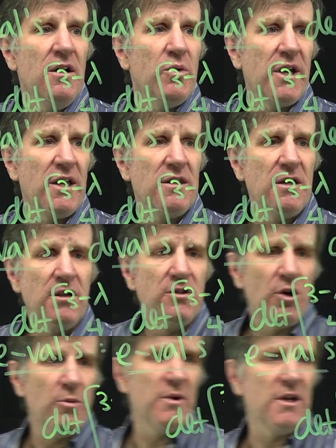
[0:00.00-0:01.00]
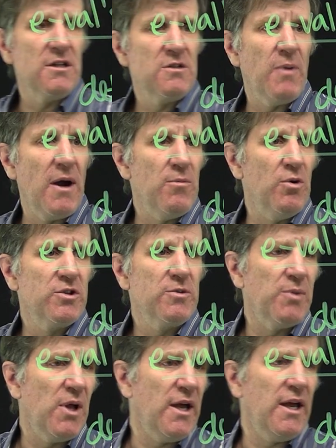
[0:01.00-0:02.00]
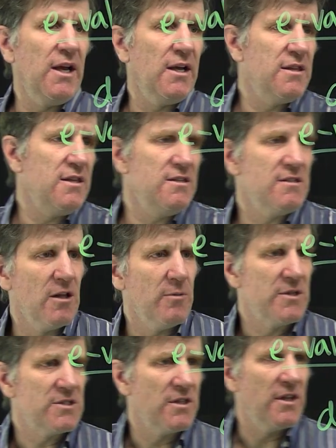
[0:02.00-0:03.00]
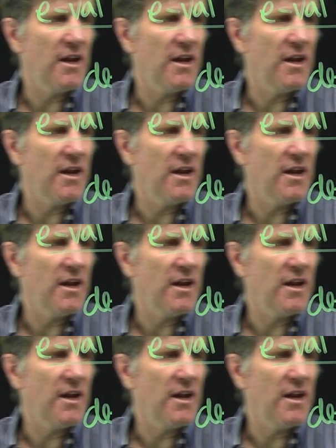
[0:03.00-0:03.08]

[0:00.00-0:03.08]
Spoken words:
We get the determinant by multiplying these elements on the